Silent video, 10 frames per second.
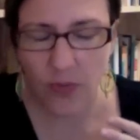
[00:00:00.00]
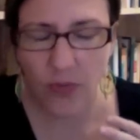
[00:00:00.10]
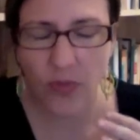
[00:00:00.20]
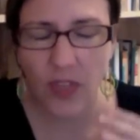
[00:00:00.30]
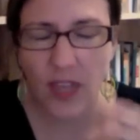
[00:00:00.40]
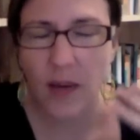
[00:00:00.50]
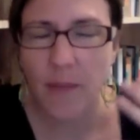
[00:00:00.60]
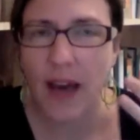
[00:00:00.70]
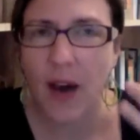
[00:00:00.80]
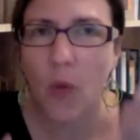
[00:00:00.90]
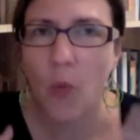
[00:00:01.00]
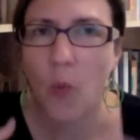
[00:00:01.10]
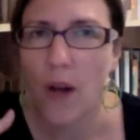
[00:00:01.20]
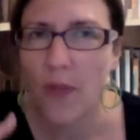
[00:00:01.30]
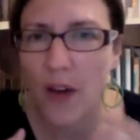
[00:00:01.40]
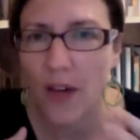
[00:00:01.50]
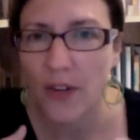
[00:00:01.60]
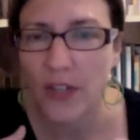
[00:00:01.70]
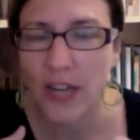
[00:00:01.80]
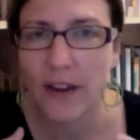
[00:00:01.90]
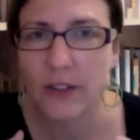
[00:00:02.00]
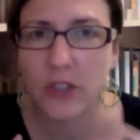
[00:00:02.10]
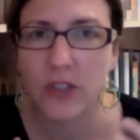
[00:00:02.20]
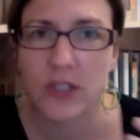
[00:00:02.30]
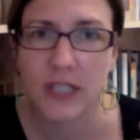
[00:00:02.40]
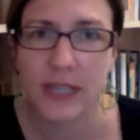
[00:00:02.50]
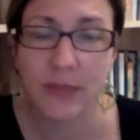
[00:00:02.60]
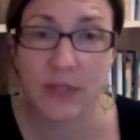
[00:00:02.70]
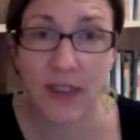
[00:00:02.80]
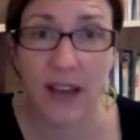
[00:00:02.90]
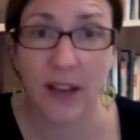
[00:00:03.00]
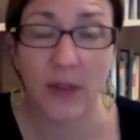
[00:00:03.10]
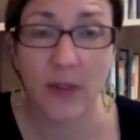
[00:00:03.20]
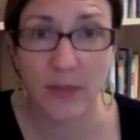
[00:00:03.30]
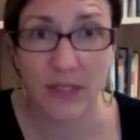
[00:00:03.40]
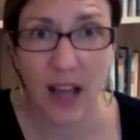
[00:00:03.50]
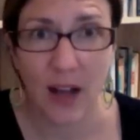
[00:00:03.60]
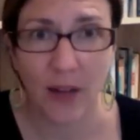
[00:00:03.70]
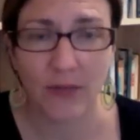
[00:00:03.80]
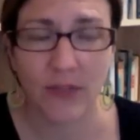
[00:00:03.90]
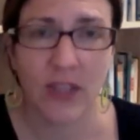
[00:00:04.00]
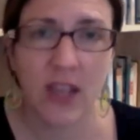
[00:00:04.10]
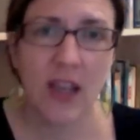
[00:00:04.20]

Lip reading: think about what the other characters seem to value themselves.